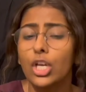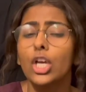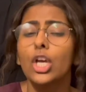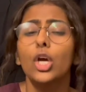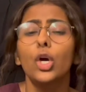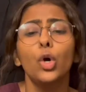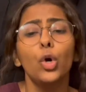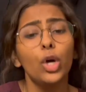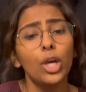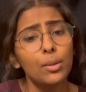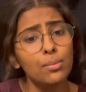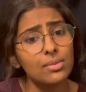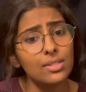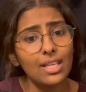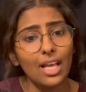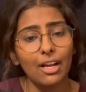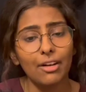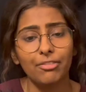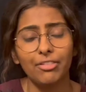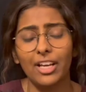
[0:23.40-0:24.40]
who
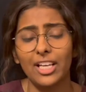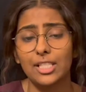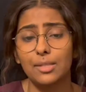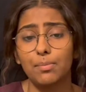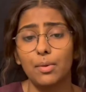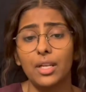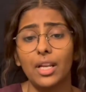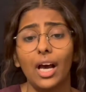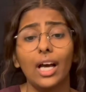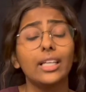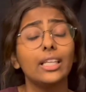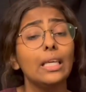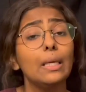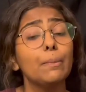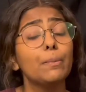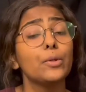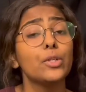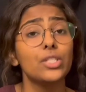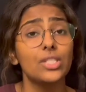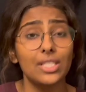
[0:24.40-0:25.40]
himself has been a key
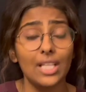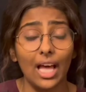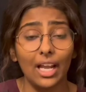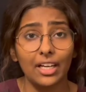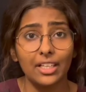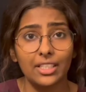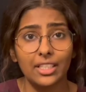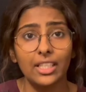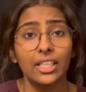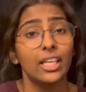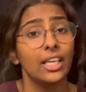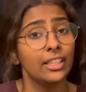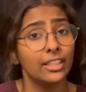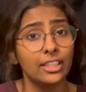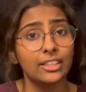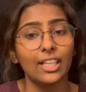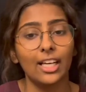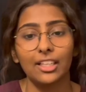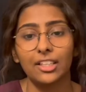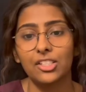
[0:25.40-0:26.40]
personality in the
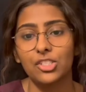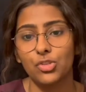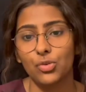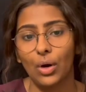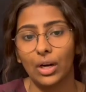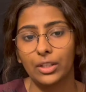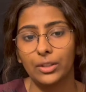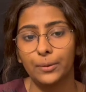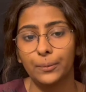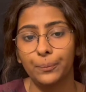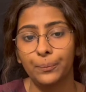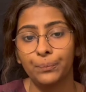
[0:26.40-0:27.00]
Dalit struggle.